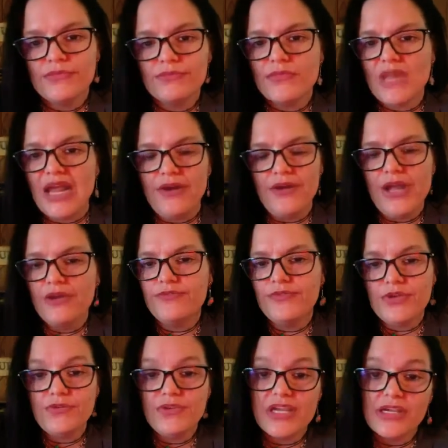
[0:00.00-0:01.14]
I don't know, a
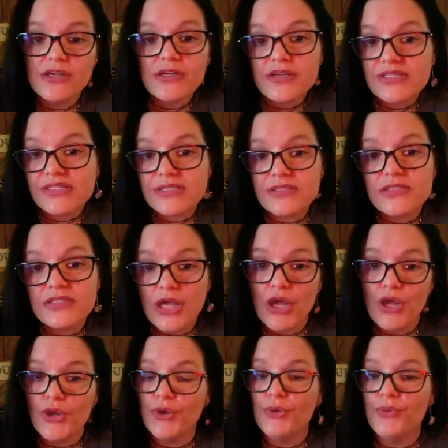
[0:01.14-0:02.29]
few years.
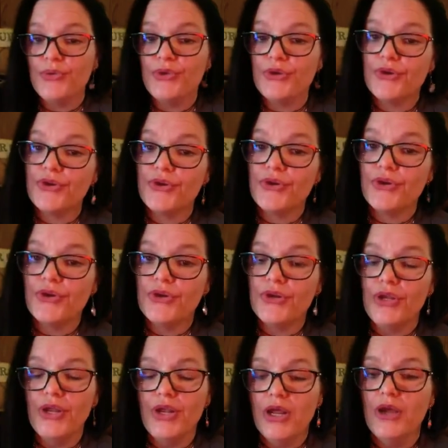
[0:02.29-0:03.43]
So
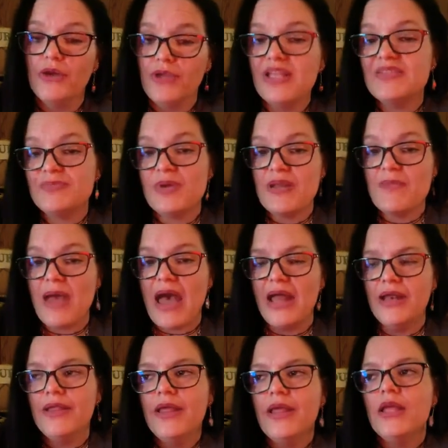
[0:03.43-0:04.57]
it's pretty bad.
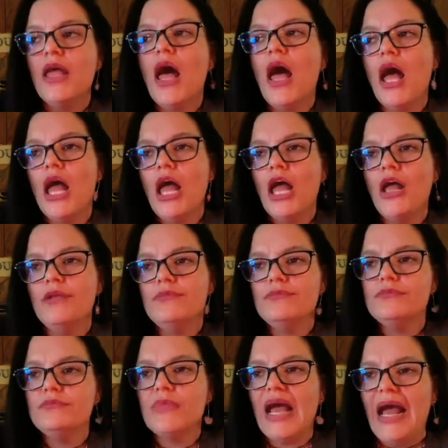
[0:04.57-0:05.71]

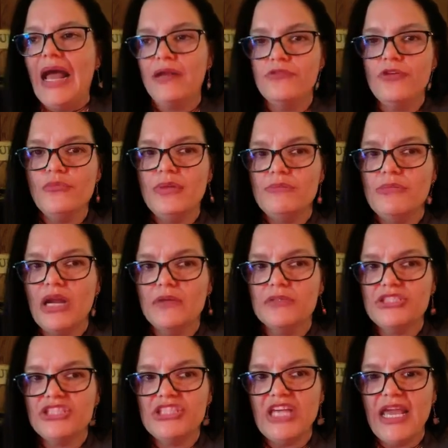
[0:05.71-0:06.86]
I remember I was
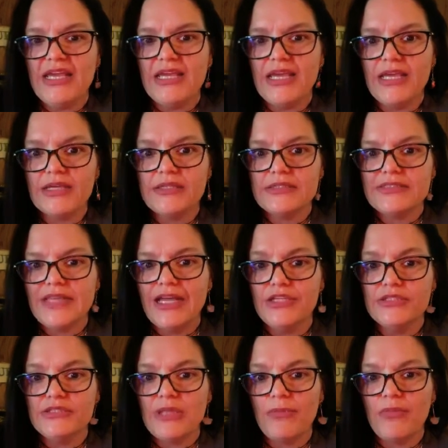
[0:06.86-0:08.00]
shaking because I knew
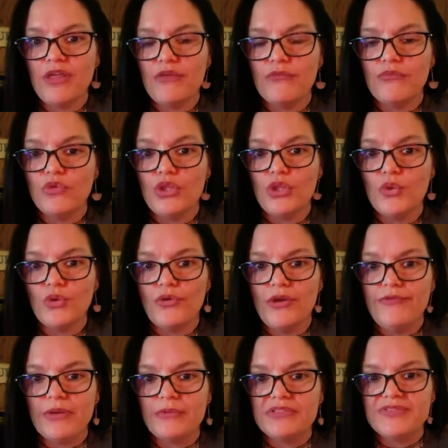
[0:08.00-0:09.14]
something really
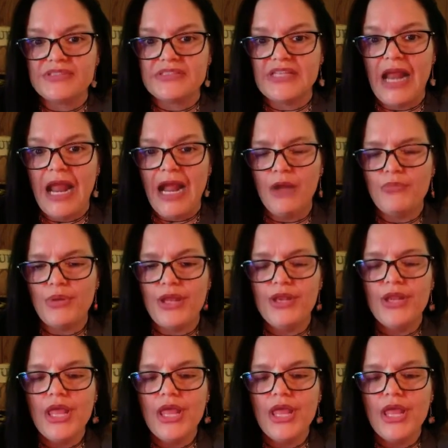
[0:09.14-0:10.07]
horrific was fixing to happen.